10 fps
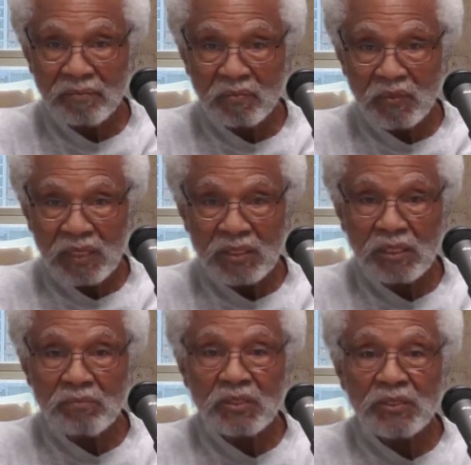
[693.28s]
And
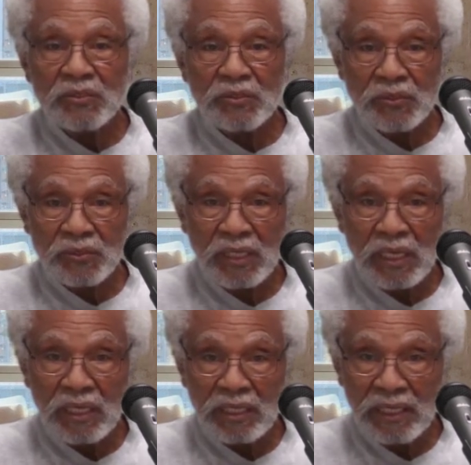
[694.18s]
some teachers are
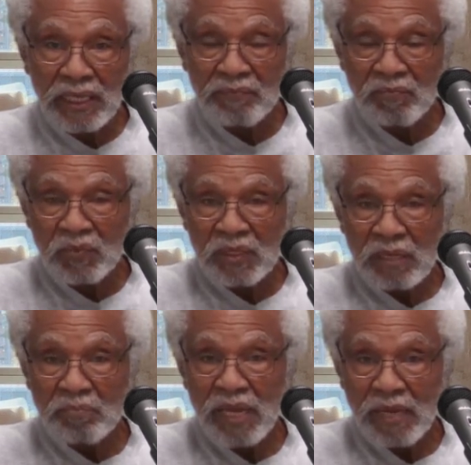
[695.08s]
saying that
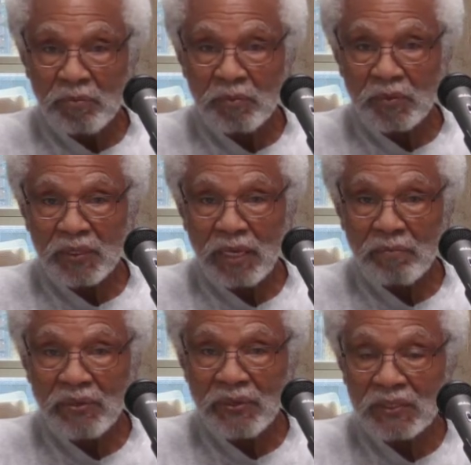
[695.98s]
Black people came
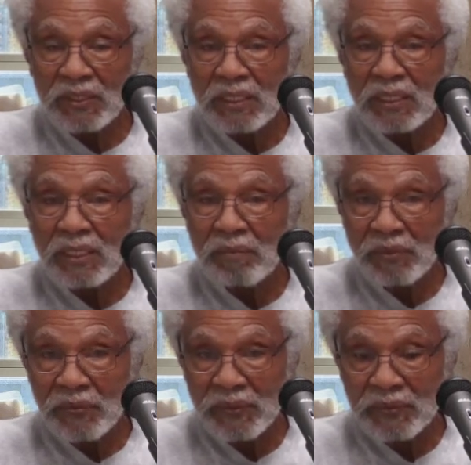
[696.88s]
here as
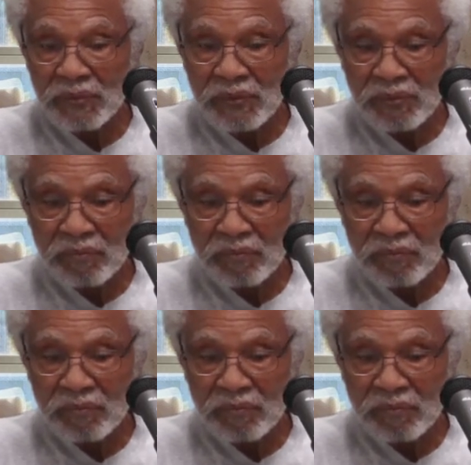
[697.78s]
immigrants.